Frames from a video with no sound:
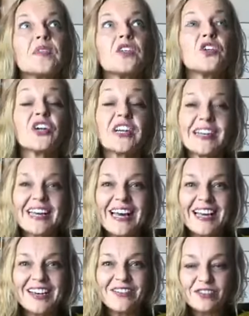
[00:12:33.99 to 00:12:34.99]
you're going to
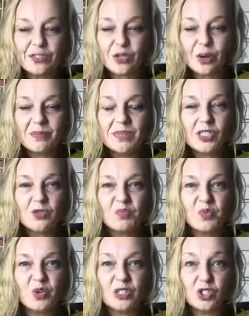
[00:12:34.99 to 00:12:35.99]
have so much
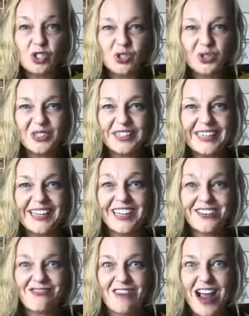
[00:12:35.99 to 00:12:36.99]
more joy
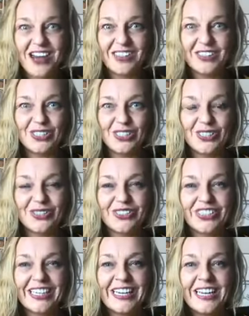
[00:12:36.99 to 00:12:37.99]
and gratitude